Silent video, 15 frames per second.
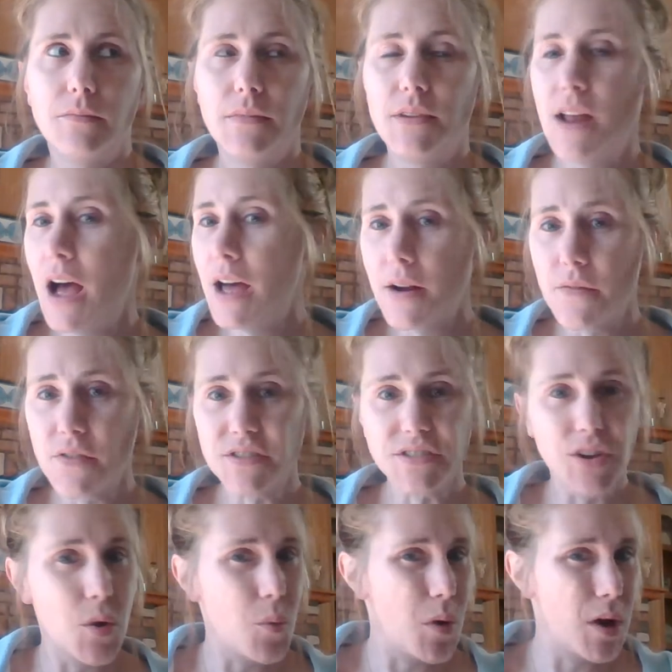not every
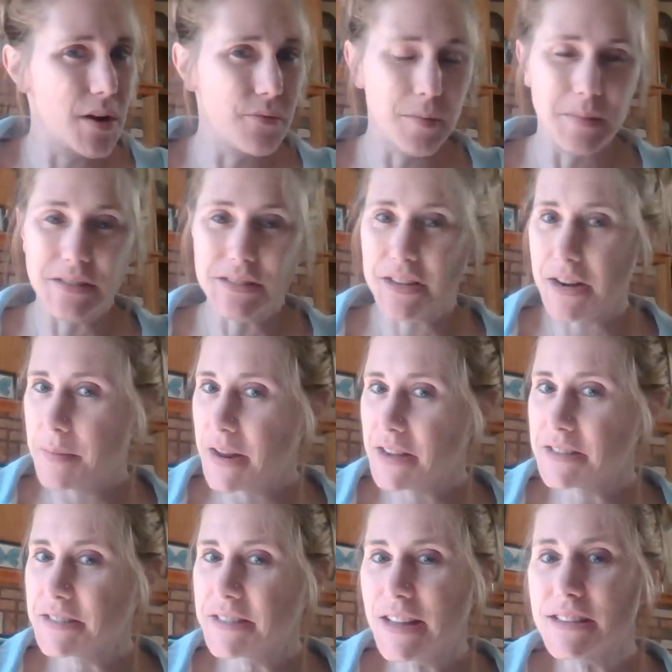single one of them is going to
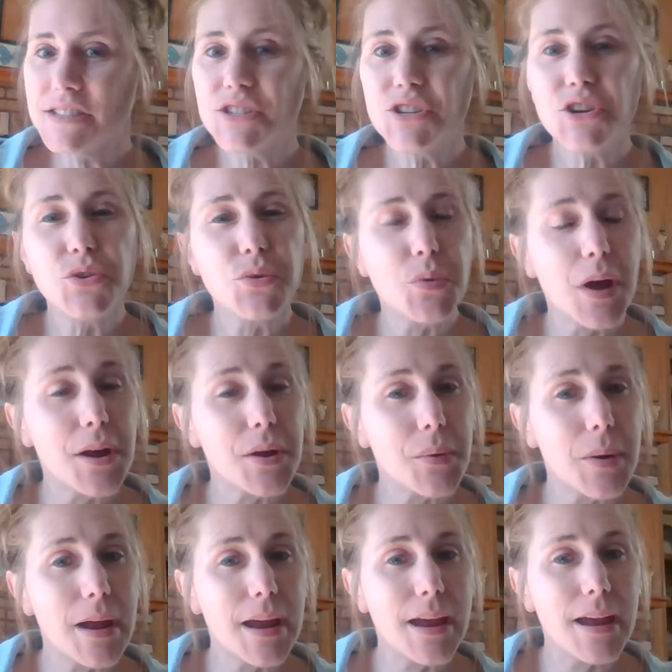make sense to you right
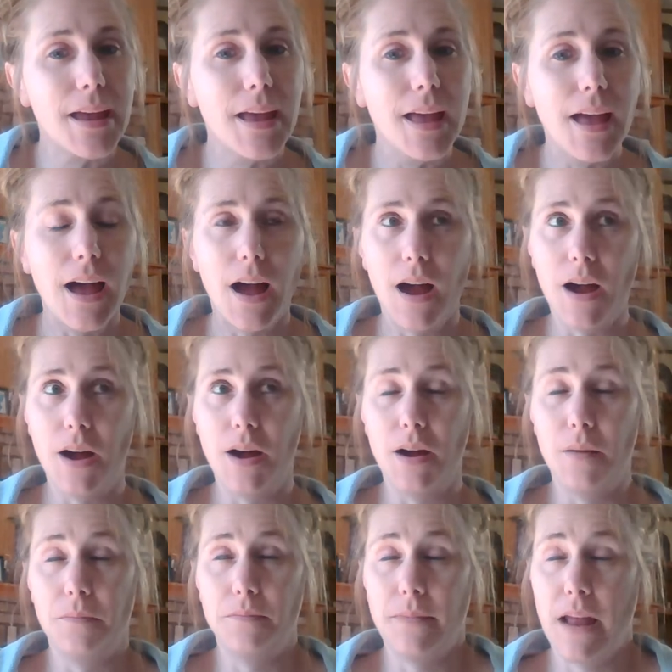away.
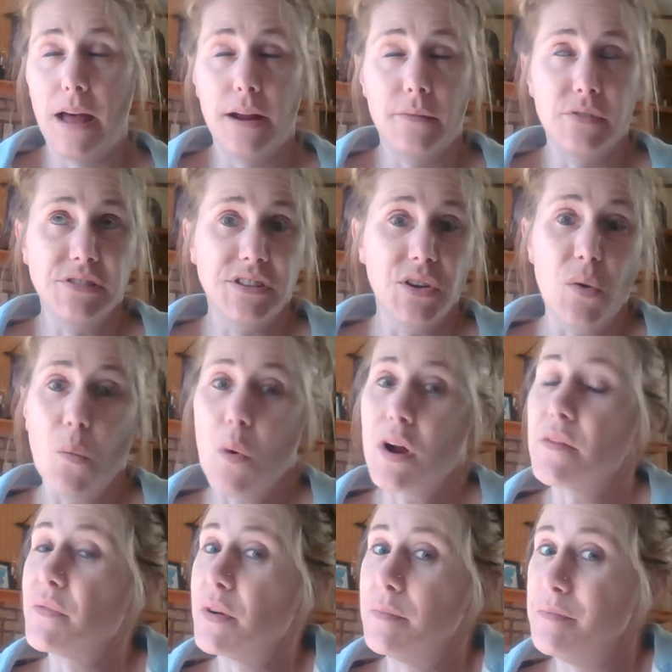Not every single
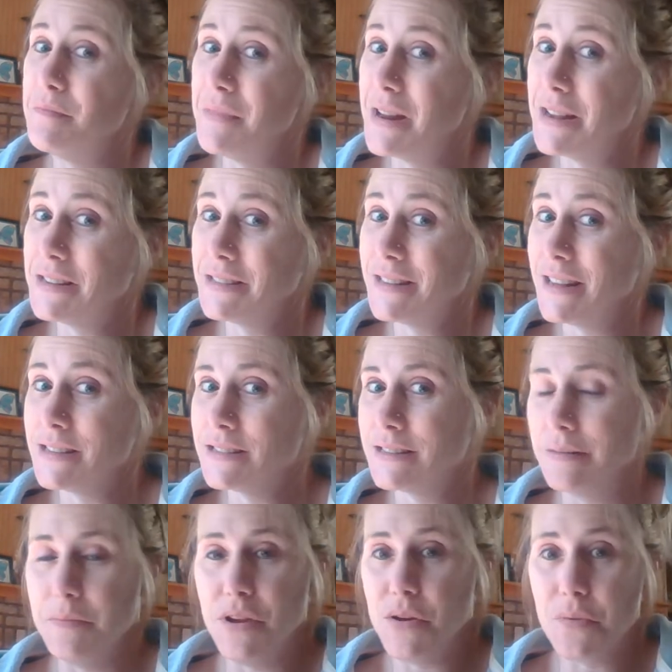one of them makes sense
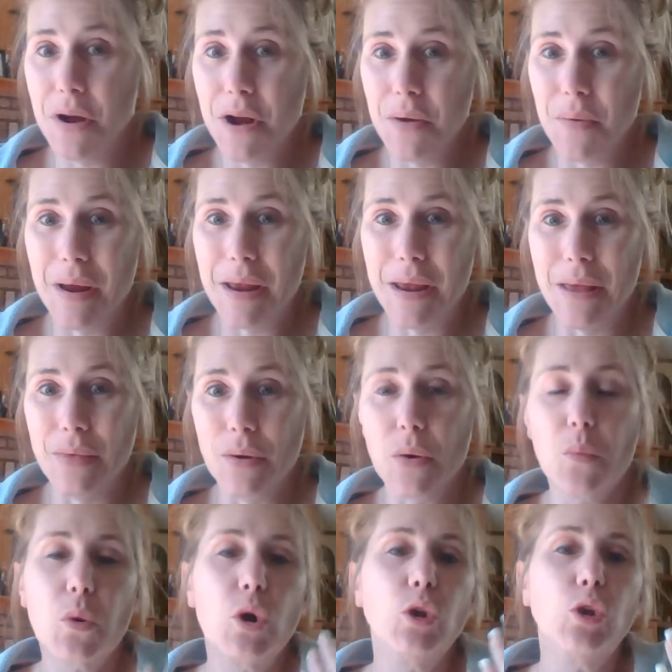to me right away
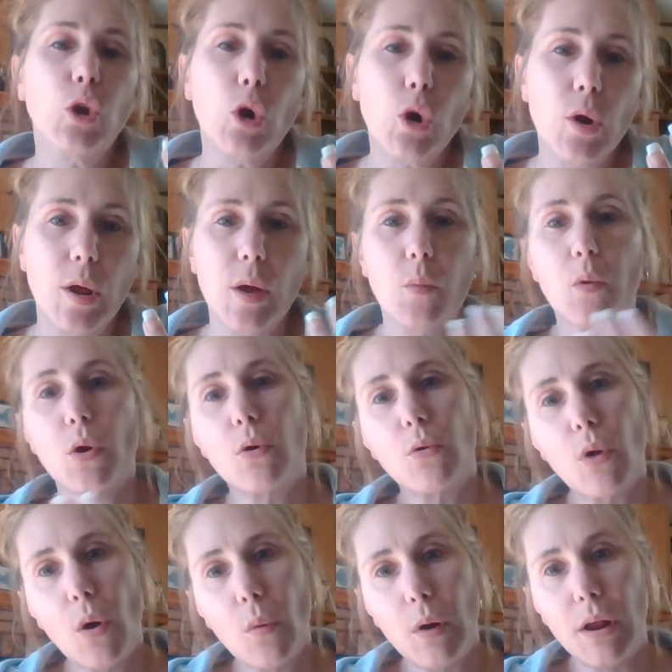either. We're learning, we're
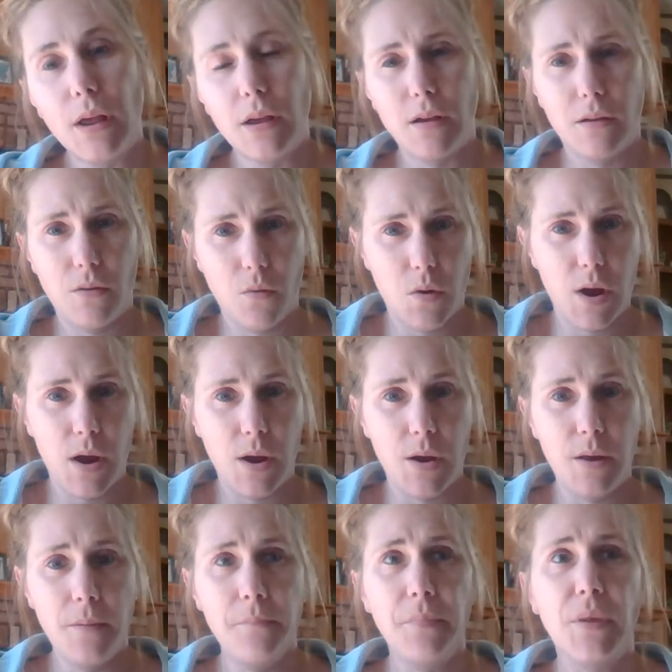growing,
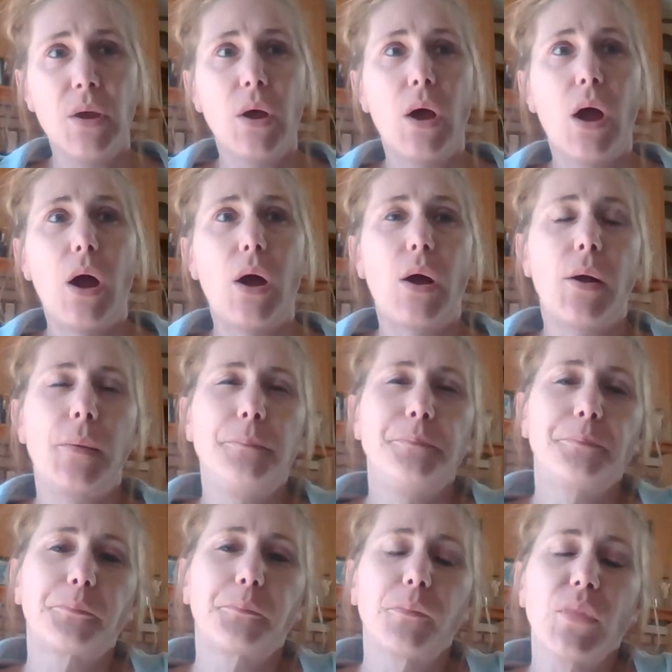okay?
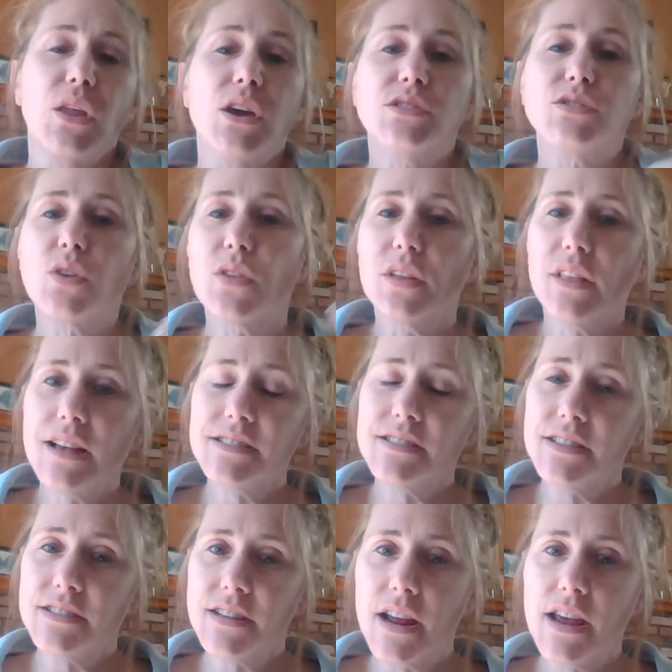Um, so the
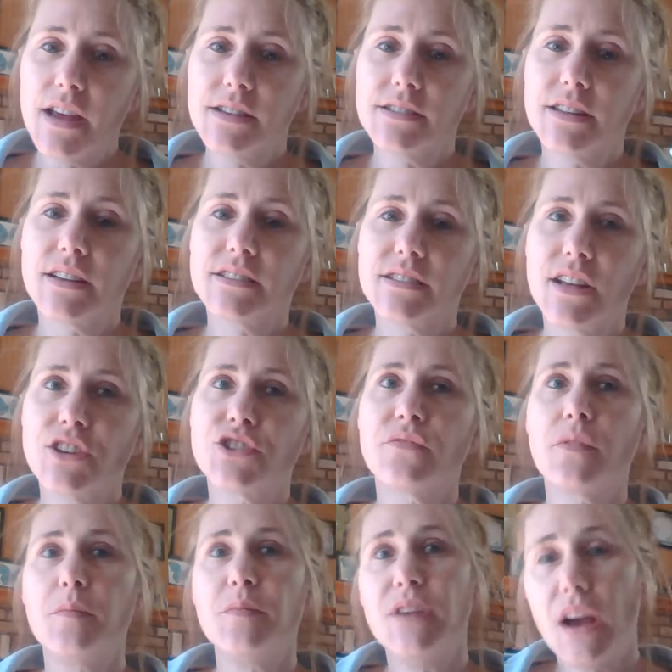lesson today is an extension
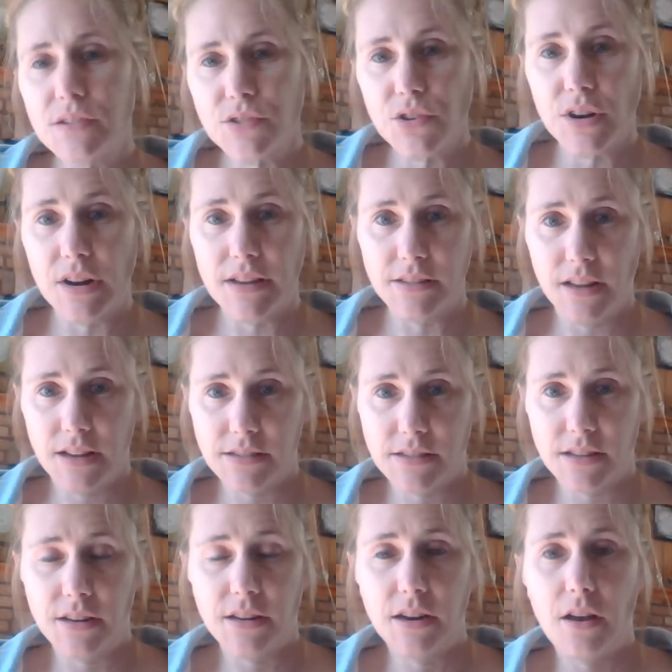from yesterday's
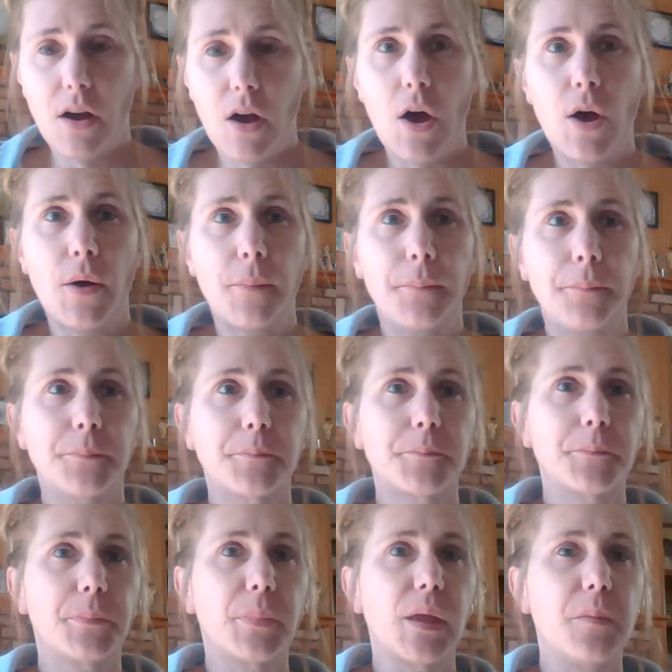lesson,
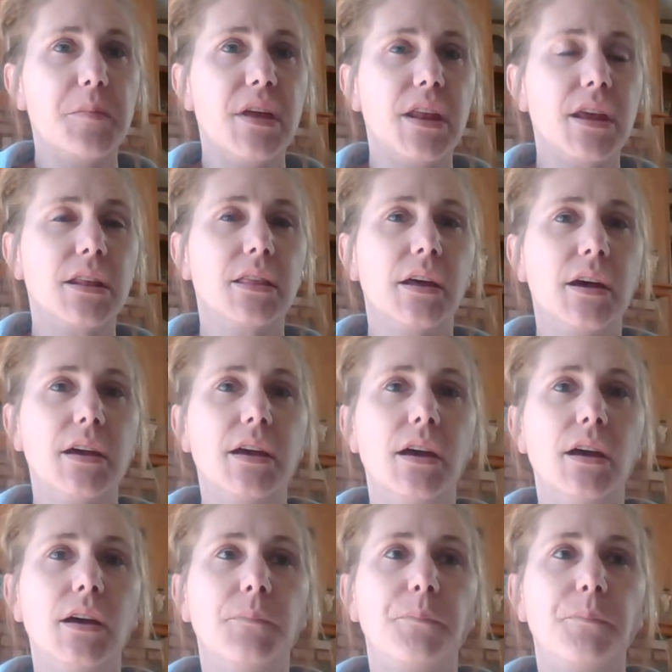meaning like